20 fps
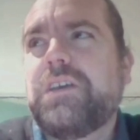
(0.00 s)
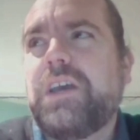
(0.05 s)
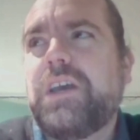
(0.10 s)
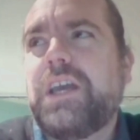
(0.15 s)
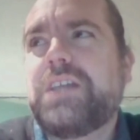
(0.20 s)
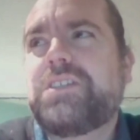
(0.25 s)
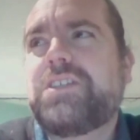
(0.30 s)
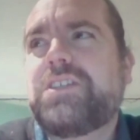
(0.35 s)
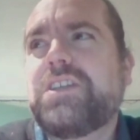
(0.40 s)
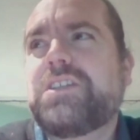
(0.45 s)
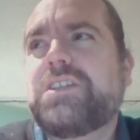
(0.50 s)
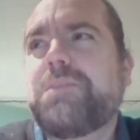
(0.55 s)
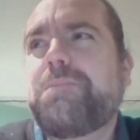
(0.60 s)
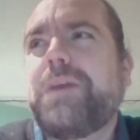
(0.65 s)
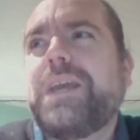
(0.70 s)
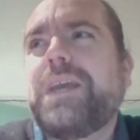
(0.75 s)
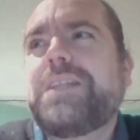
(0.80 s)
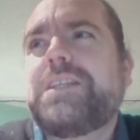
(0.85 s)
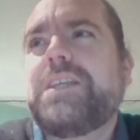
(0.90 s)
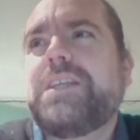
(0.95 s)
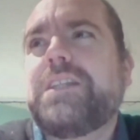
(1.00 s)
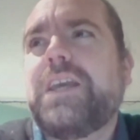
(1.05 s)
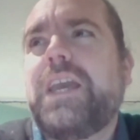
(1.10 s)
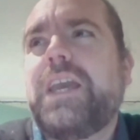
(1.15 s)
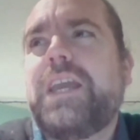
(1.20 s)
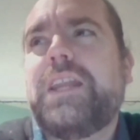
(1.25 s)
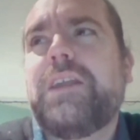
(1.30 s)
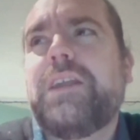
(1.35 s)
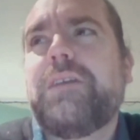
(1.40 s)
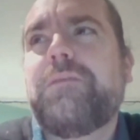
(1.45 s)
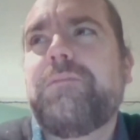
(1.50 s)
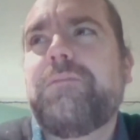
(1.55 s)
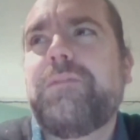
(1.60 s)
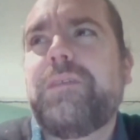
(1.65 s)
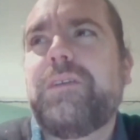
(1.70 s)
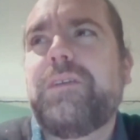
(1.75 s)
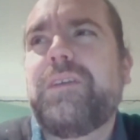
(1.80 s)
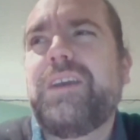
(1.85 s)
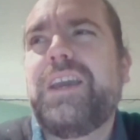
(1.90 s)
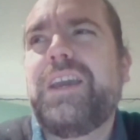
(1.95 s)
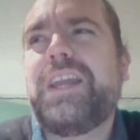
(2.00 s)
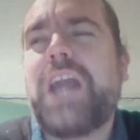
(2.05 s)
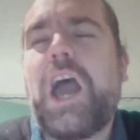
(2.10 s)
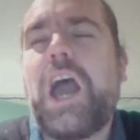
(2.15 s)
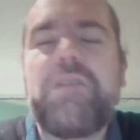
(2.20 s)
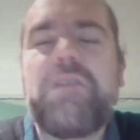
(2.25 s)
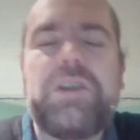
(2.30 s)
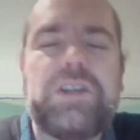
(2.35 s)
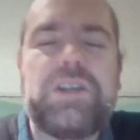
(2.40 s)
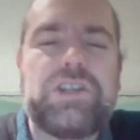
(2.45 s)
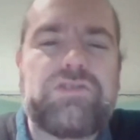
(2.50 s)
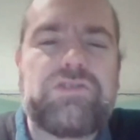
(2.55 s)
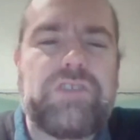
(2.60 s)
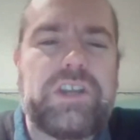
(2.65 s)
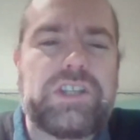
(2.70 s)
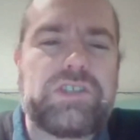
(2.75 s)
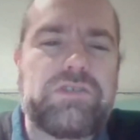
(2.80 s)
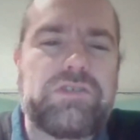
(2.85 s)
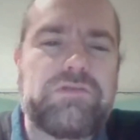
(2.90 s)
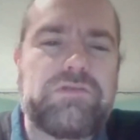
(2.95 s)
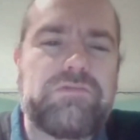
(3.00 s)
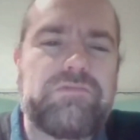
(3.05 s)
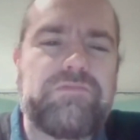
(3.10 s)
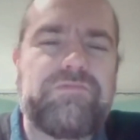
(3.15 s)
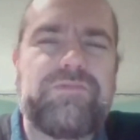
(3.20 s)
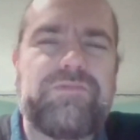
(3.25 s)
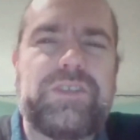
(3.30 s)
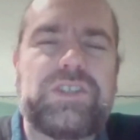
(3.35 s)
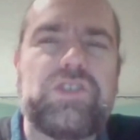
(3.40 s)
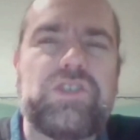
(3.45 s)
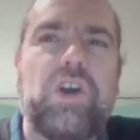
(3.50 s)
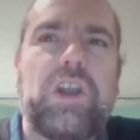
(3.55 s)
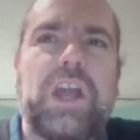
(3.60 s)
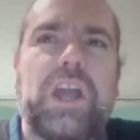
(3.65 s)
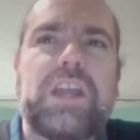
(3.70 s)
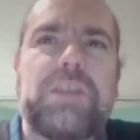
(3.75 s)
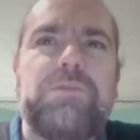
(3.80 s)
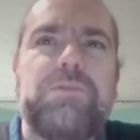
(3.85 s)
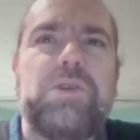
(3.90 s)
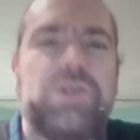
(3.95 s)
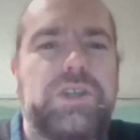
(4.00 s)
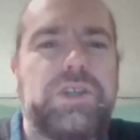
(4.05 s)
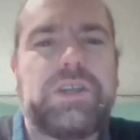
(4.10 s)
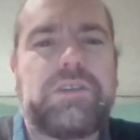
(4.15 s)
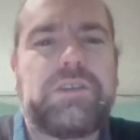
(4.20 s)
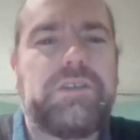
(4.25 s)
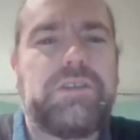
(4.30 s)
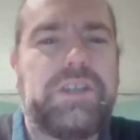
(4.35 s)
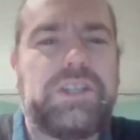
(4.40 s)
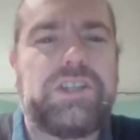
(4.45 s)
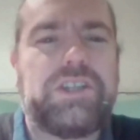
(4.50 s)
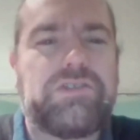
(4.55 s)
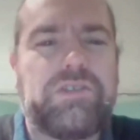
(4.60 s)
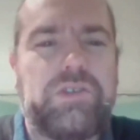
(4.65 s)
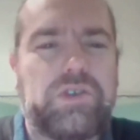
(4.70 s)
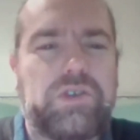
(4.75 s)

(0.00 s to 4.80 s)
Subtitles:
it's just a pity that in our industry, it's not like the music industry.